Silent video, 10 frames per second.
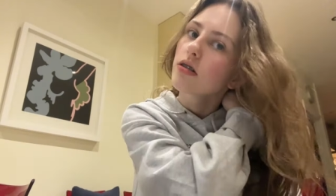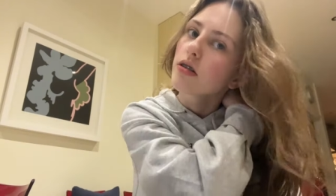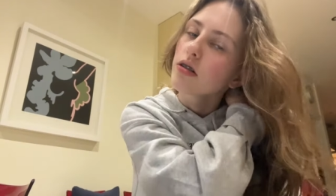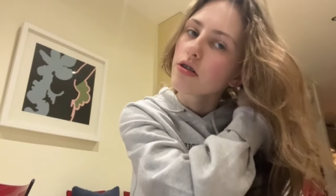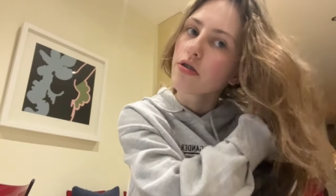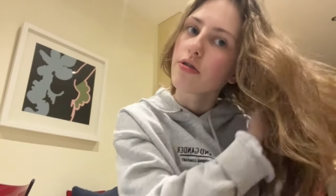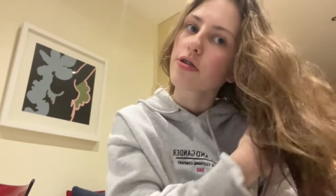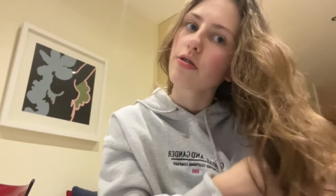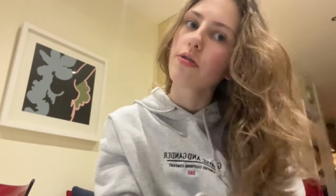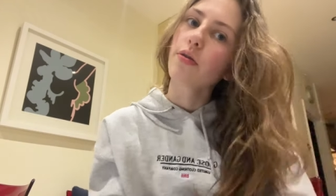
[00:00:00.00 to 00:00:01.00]
I don't know,
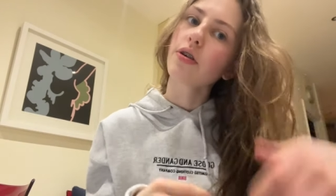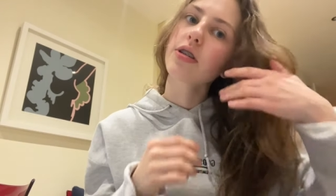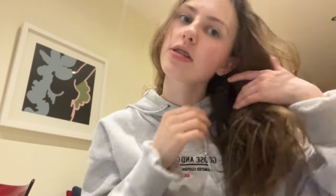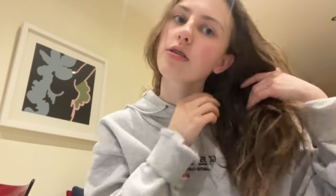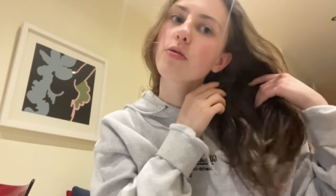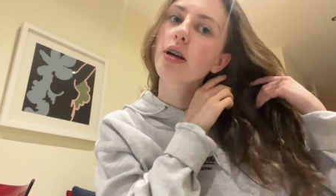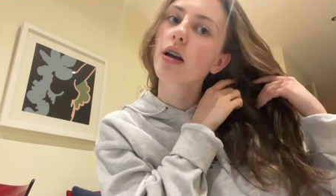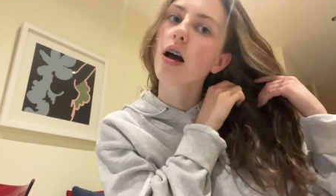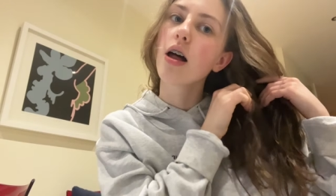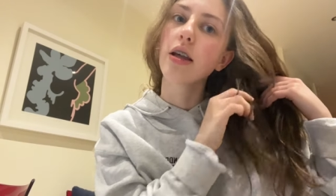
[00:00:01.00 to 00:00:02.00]
it's so annoying because it's so like
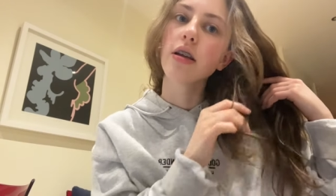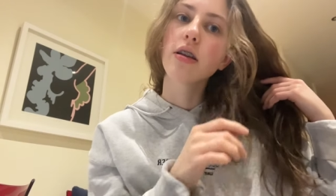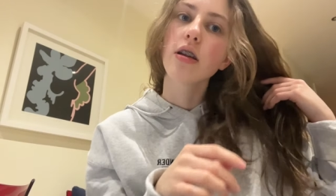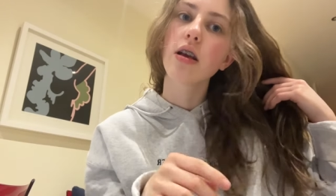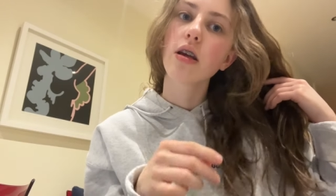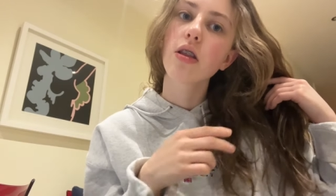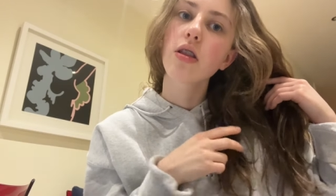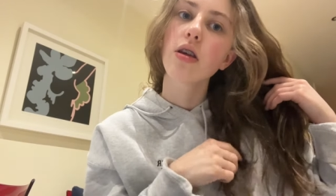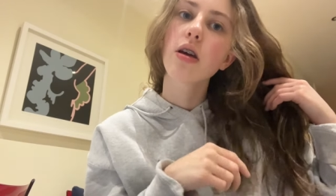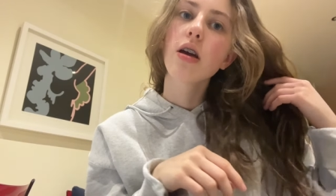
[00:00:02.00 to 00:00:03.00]
curly underneath.
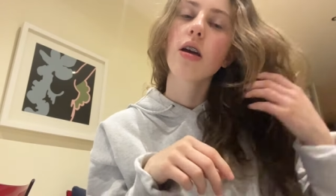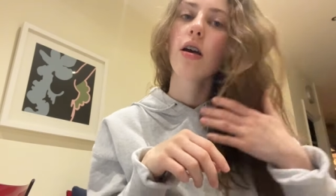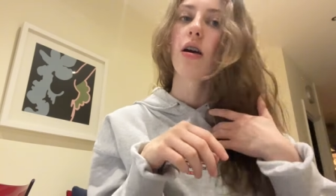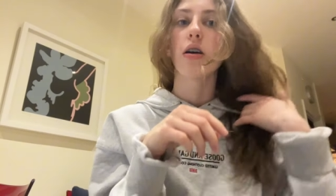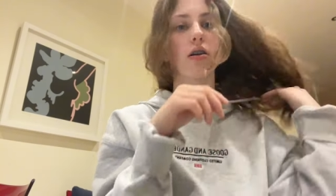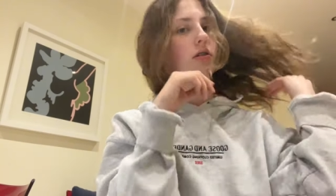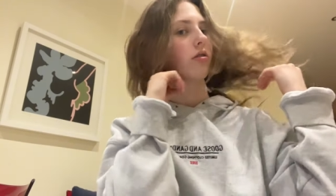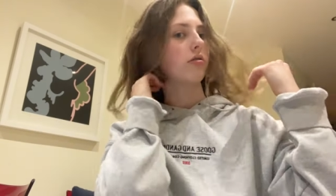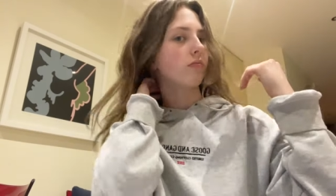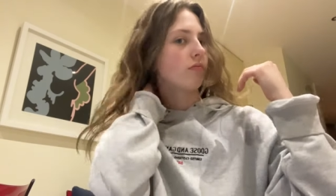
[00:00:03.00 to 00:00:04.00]

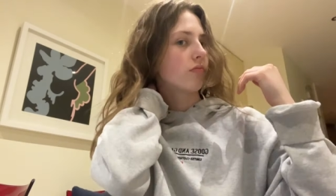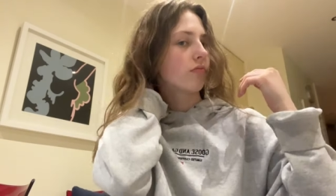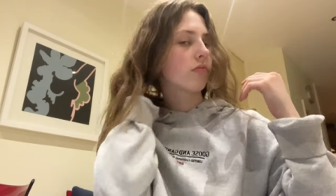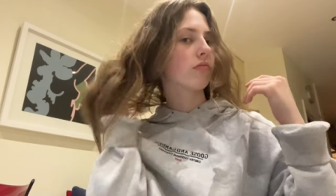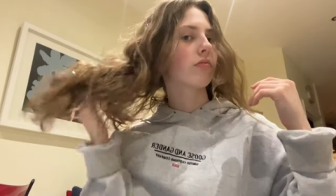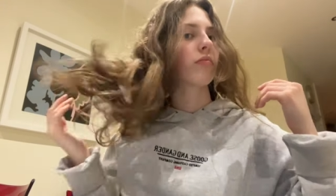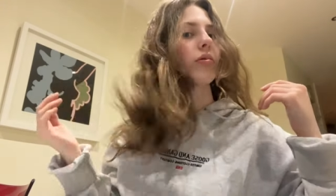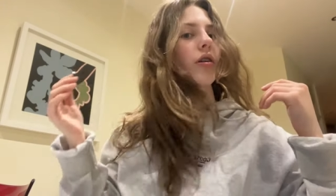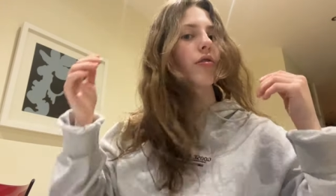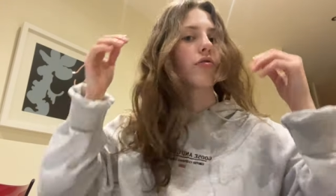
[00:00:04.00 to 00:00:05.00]
Um, but
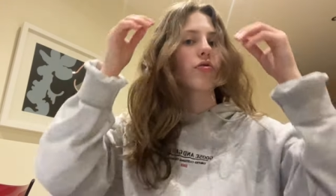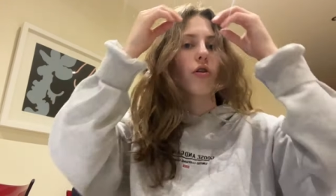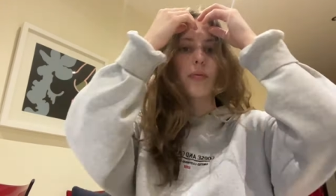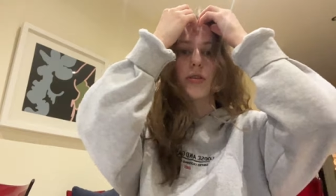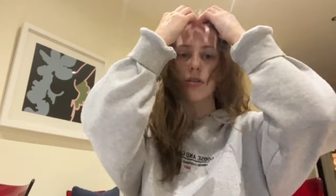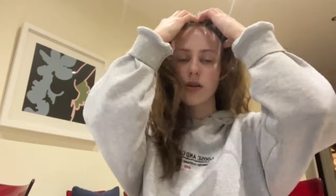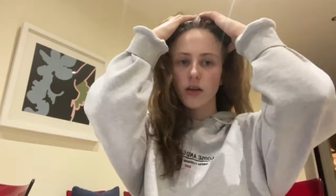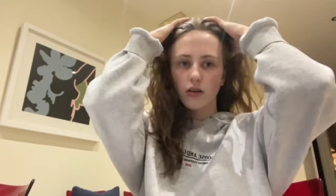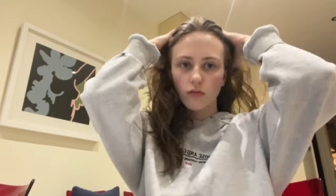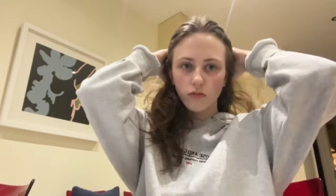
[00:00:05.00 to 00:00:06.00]
then on top it's
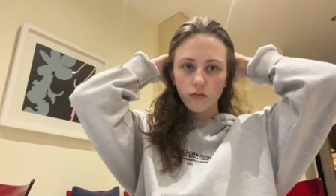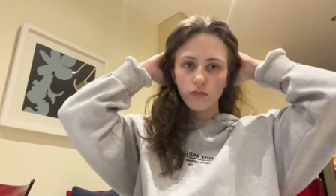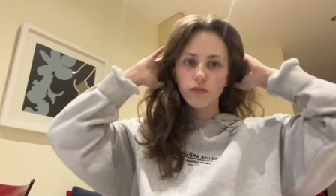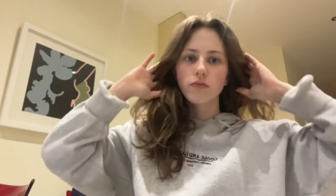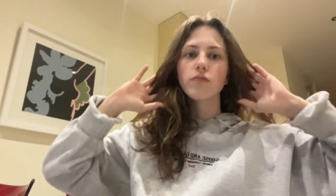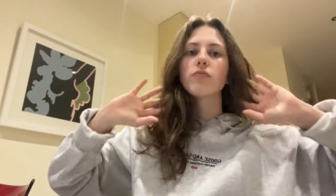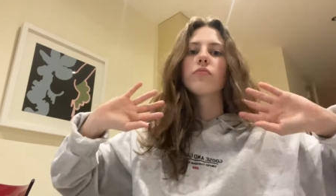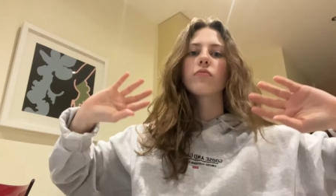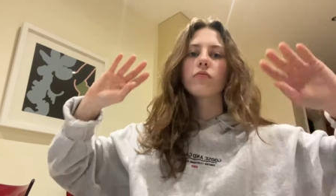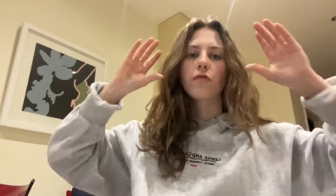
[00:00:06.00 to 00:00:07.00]
like
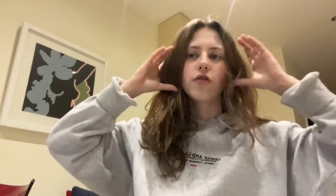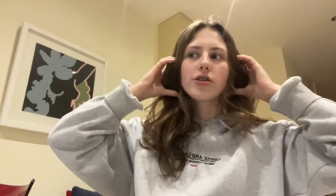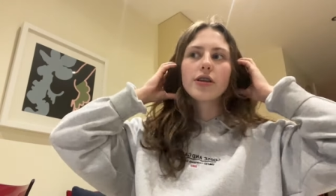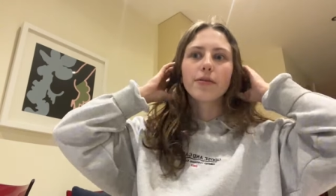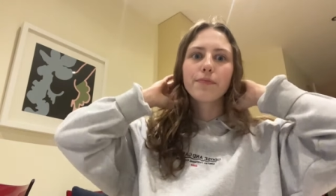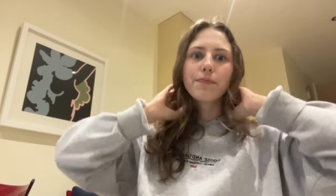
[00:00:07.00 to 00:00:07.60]
frizzy.